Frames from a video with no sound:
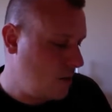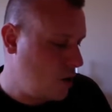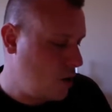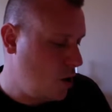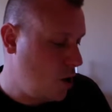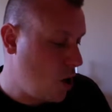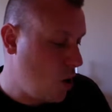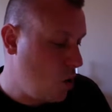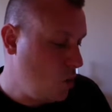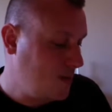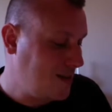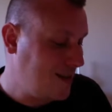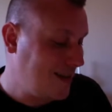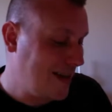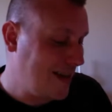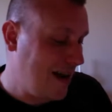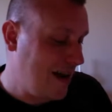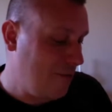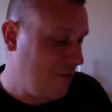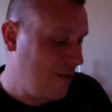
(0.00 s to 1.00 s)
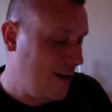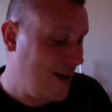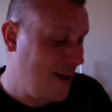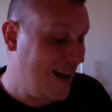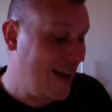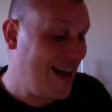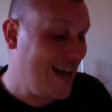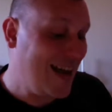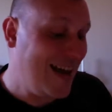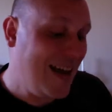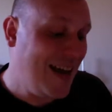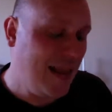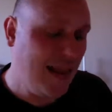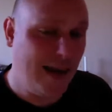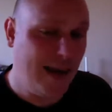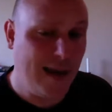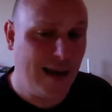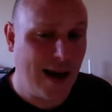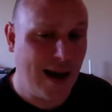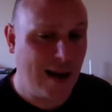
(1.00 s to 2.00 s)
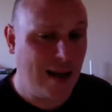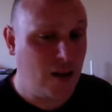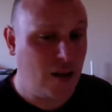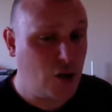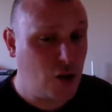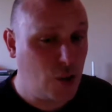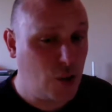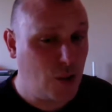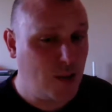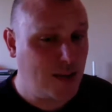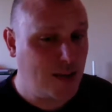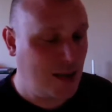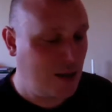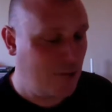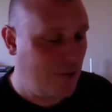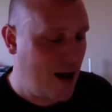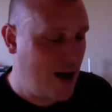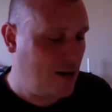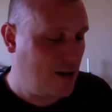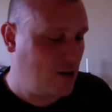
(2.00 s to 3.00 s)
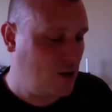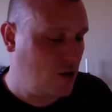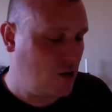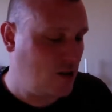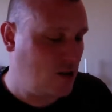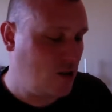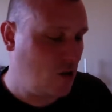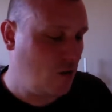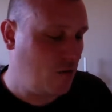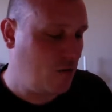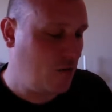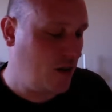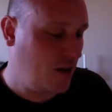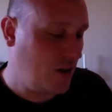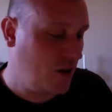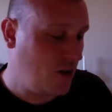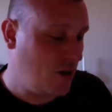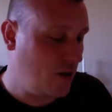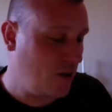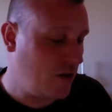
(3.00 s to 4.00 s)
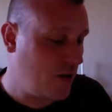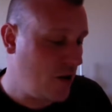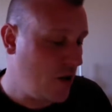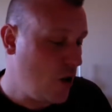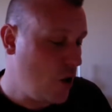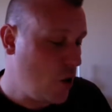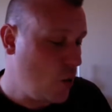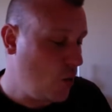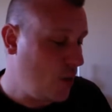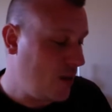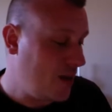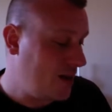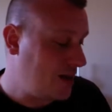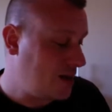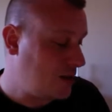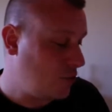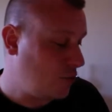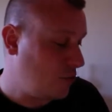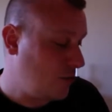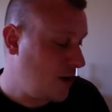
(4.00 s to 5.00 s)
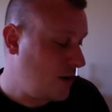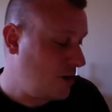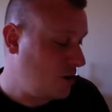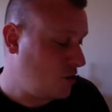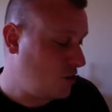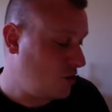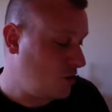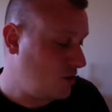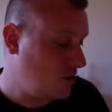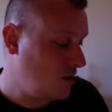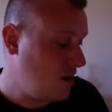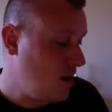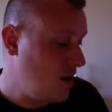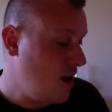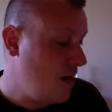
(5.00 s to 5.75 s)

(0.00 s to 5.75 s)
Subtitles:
Known to carry healing and intuitive energies of the earth within its creation,